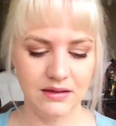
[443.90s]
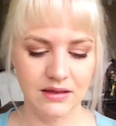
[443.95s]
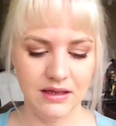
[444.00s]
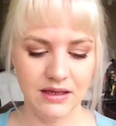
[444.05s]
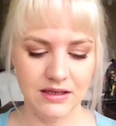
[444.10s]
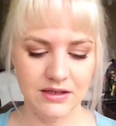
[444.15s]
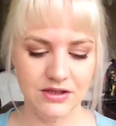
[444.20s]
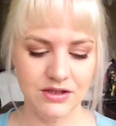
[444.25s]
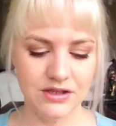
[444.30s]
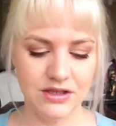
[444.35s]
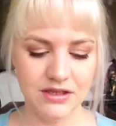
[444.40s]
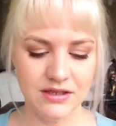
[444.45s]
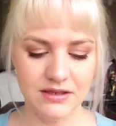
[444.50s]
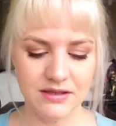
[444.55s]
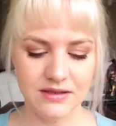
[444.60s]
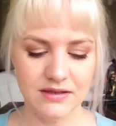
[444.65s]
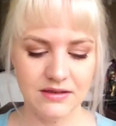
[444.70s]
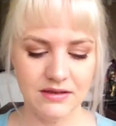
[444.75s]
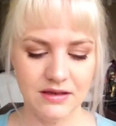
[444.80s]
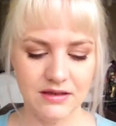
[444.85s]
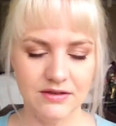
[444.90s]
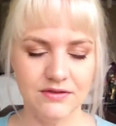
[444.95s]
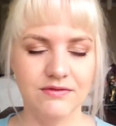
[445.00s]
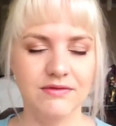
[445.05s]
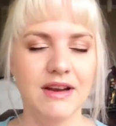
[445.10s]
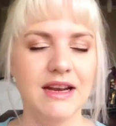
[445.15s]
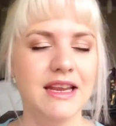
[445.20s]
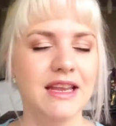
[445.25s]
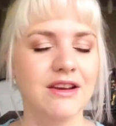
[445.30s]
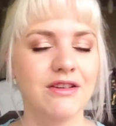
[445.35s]
it's
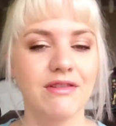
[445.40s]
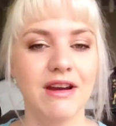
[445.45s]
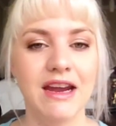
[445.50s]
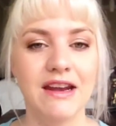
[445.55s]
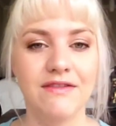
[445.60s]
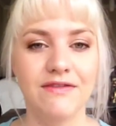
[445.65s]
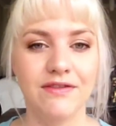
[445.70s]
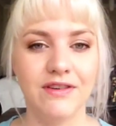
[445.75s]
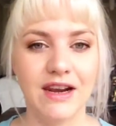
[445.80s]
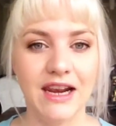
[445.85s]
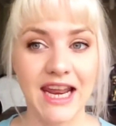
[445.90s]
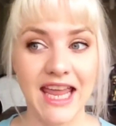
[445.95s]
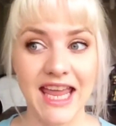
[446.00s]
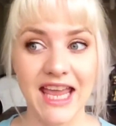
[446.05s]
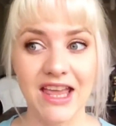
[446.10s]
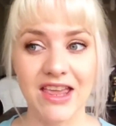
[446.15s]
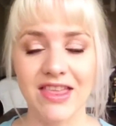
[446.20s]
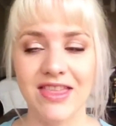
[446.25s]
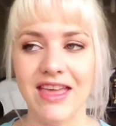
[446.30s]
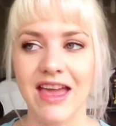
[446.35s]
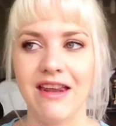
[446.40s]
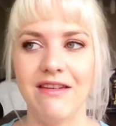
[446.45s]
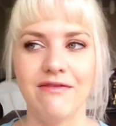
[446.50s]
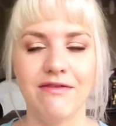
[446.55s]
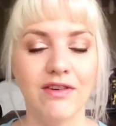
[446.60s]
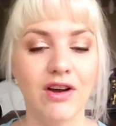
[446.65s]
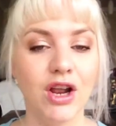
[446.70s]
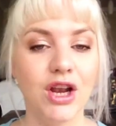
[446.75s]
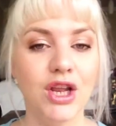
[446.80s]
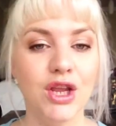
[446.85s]
really great for length and
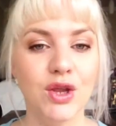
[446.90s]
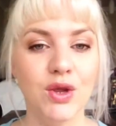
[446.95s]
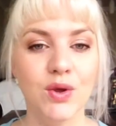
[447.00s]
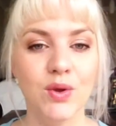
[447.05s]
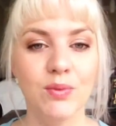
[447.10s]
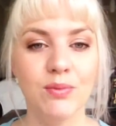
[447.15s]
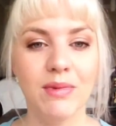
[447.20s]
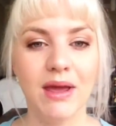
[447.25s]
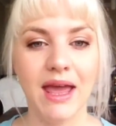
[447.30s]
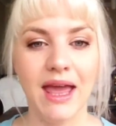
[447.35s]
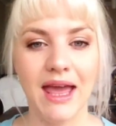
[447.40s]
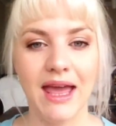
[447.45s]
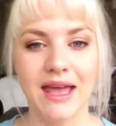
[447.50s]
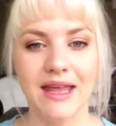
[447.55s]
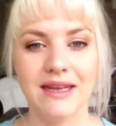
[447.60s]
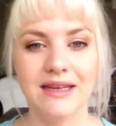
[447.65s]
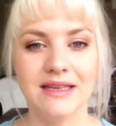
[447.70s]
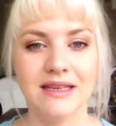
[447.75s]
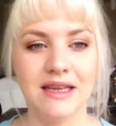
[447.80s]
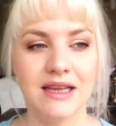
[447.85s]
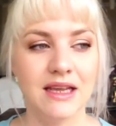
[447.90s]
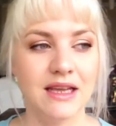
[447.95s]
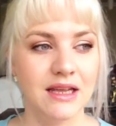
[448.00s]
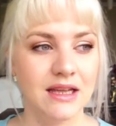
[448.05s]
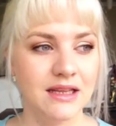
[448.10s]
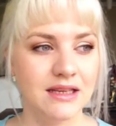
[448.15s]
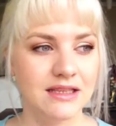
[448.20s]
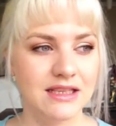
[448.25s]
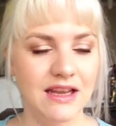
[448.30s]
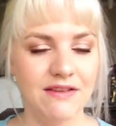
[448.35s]
volume and
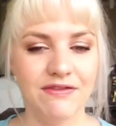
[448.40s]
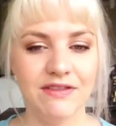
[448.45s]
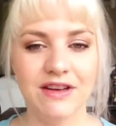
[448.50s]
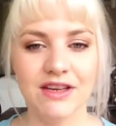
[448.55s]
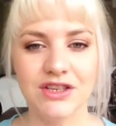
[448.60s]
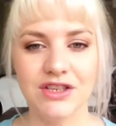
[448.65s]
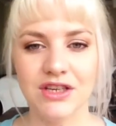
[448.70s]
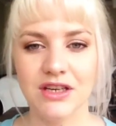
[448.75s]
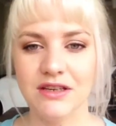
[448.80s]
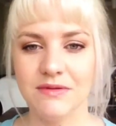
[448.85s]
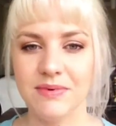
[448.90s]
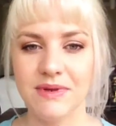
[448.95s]
definition.